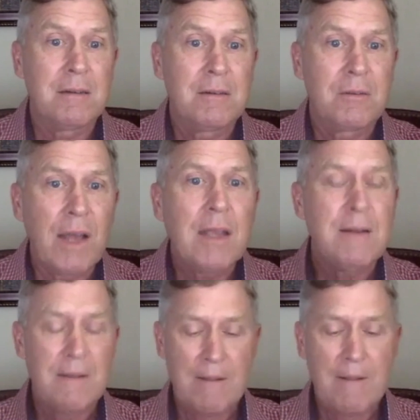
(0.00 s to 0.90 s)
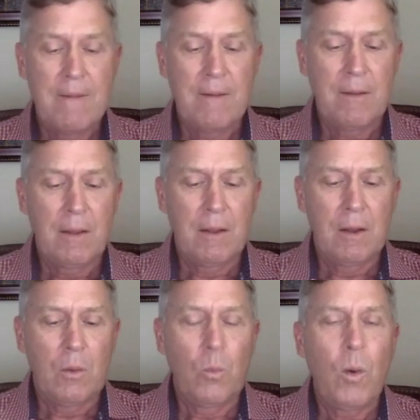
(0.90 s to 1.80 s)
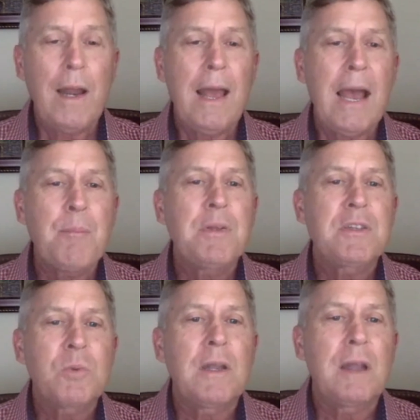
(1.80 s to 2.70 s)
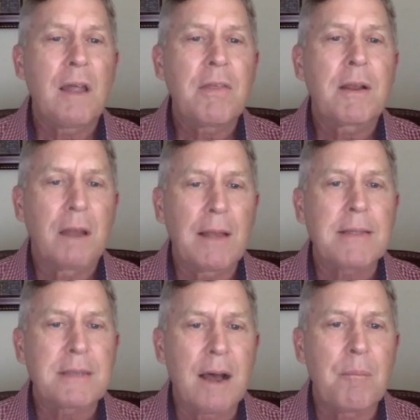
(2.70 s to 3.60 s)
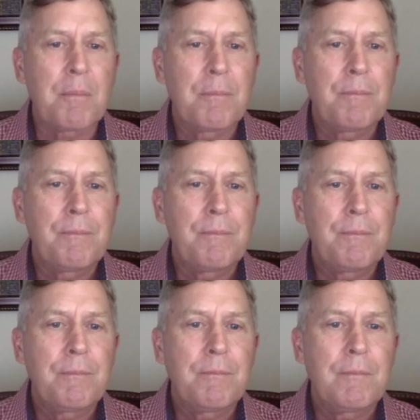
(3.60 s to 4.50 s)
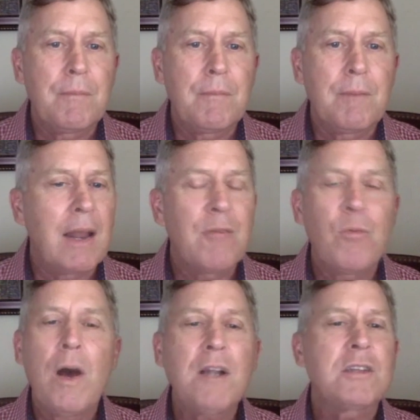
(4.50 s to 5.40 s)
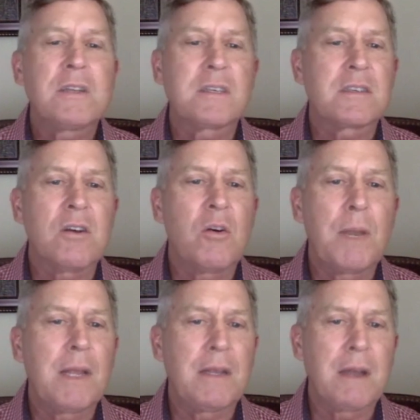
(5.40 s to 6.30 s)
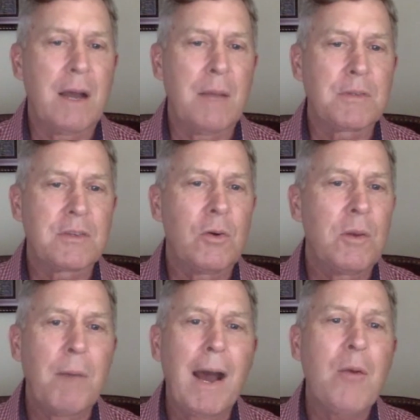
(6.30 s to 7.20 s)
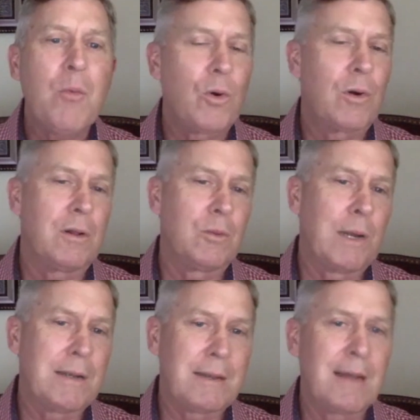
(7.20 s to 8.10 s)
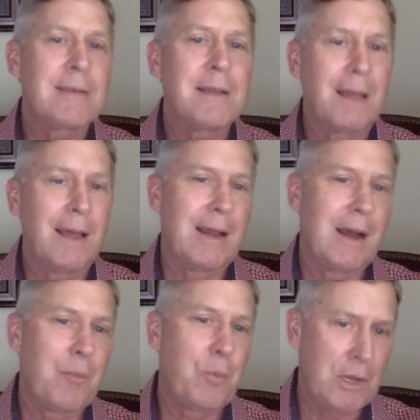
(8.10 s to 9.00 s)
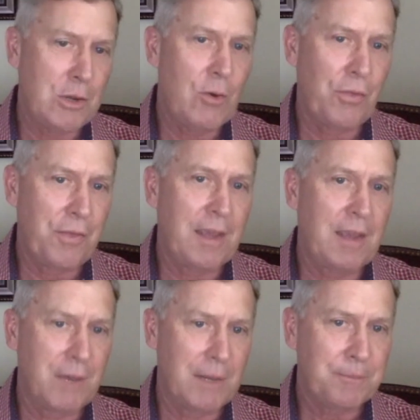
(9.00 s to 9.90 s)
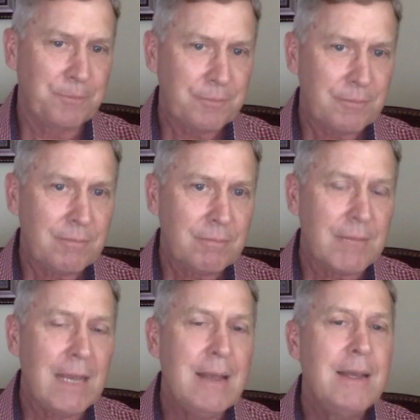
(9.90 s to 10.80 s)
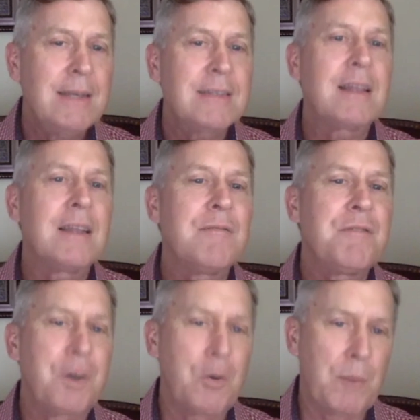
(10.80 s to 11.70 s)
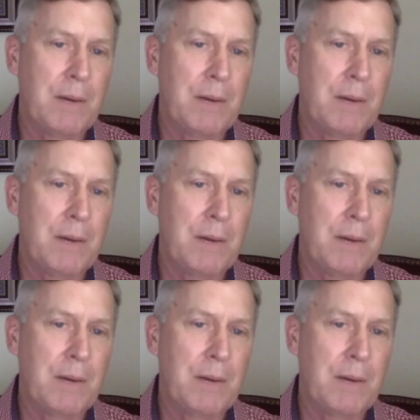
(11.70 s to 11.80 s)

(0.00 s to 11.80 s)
right what happens when nothing lights up and i've watched this so many times so in my world what doesn't light up when you don't think of it is a lymphoma